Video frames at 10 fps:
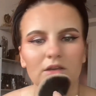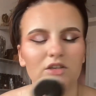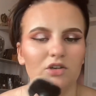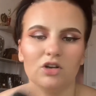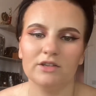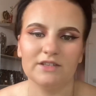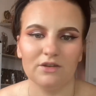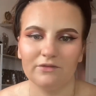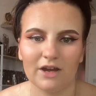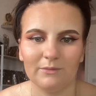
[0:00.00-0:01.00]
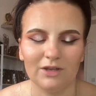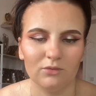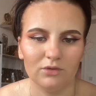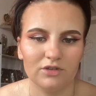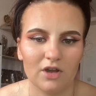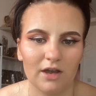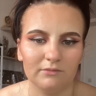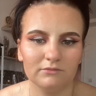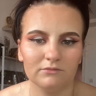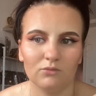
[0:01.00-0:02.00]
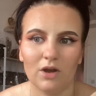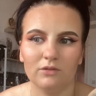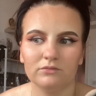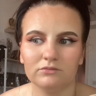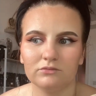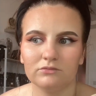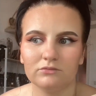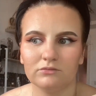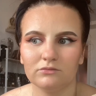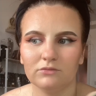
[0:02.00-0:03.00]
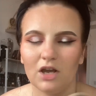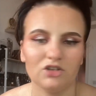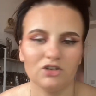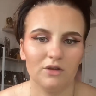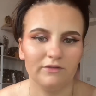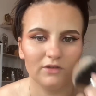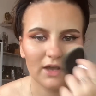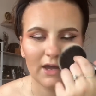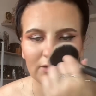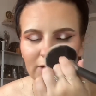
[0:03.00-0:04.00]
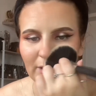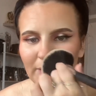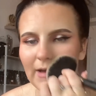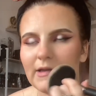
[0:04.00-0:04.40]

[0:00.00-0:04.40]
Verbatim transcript: You can't see your family all the time. Well, I don't know if you can or not, but